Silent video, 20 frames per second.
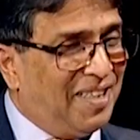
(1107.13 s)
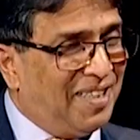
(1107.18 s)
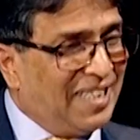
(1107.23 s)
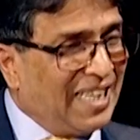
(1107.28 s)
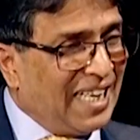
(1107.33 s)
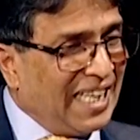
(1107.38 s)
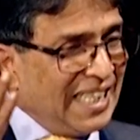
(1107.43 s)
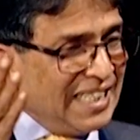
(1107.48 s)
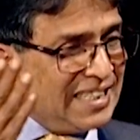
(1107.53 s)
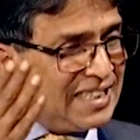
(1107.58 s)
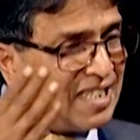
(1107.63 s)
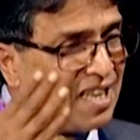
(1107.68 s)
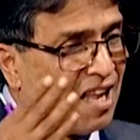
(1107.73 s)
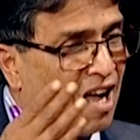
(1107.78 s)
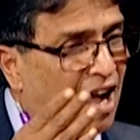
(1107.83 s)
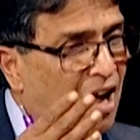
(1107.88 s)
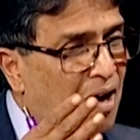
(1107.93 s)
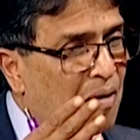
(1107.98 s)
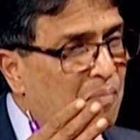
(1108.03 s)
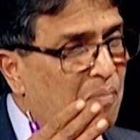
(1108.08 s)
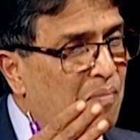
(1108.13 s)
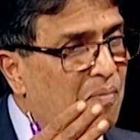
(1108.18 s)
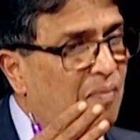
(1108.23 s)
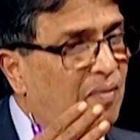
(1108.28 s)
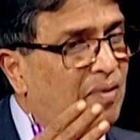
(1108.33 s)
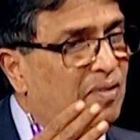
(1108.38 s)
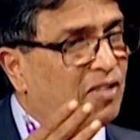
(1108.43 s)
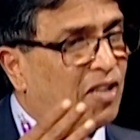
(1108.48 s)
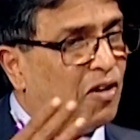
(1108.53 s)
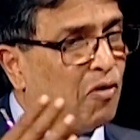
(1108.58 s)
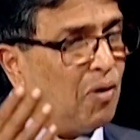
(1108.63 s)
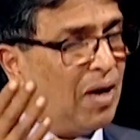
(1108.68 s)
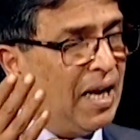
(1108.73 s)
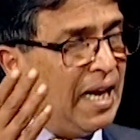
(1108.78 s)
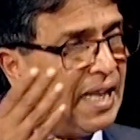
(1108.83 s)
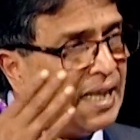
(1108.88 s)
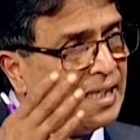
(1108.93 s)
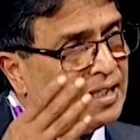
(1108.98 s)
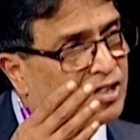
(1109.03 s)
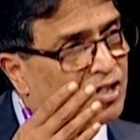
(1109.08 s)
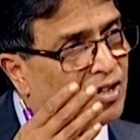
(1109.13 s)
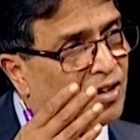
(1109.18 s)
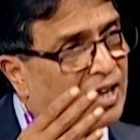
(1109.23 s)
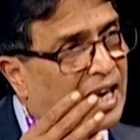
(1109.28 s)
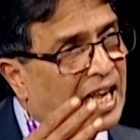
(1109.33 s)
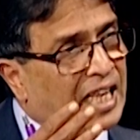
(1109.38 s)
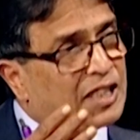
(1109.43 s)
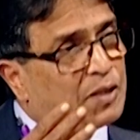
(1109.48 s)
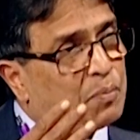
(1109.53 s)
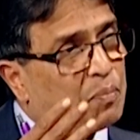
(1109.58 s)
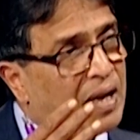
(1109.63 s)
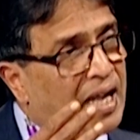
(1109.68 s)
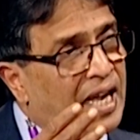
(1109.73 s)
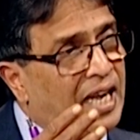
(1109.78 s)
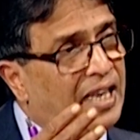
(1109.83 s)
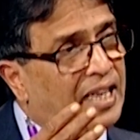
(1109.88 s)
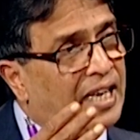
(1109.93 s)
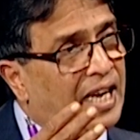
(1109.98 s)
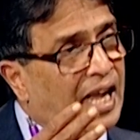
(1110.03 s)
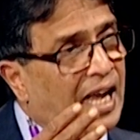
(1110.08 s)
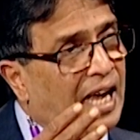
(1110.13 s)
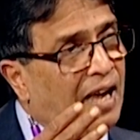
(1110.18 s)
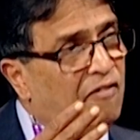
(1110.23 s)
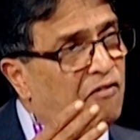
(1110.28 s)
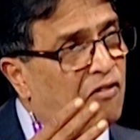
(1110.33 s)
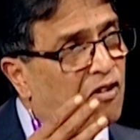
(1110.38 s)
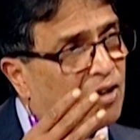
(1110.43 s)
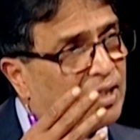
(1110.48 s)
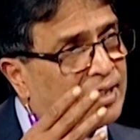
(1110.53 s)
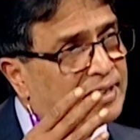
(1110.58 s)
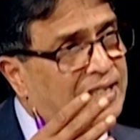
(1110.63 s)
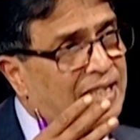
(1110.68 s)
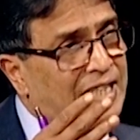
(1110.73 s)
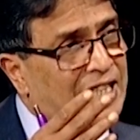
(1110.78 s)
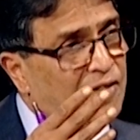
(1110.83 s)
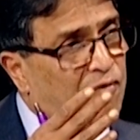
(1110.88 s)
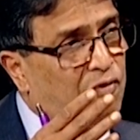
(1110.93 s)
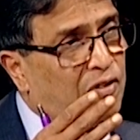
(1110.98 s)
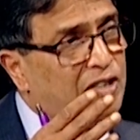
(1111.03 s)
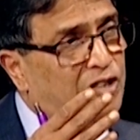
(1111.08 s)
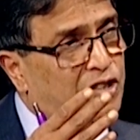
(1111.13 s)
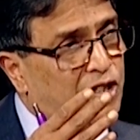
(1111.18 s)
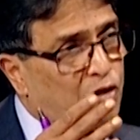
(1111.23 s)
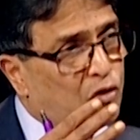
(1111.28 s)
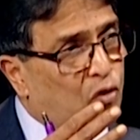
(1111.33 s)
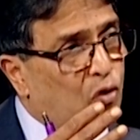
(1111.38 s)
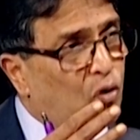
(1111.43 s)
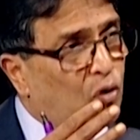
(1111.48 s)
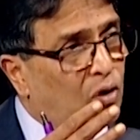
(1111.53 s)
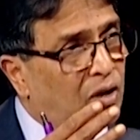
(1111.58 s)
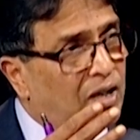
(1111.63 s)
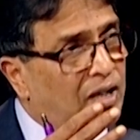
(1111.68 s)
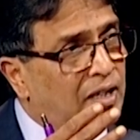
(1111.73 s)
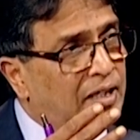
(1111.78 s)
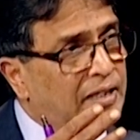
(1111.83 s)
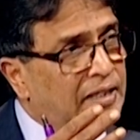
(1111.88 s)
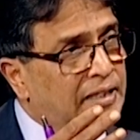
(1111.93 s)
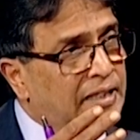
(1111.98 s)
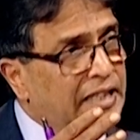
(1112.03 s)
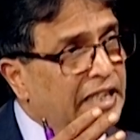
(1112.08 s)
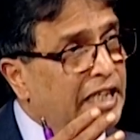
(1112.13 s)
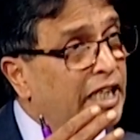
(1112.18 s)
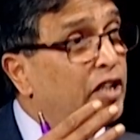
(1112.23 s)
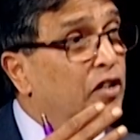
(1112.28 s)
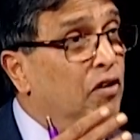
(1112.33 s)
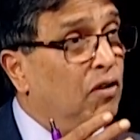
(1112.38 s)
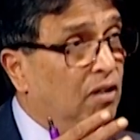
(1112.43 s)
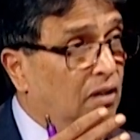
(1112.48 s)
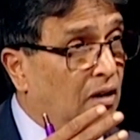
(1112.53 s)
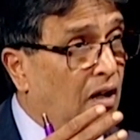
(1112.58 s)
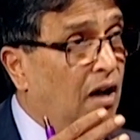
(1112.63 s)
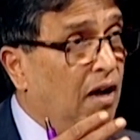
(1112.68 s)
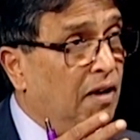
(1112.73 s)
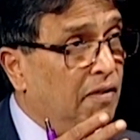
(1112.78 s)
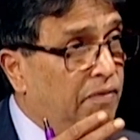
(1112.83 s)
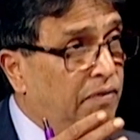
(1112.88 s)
the Islam, the religion has played a very significant role in your life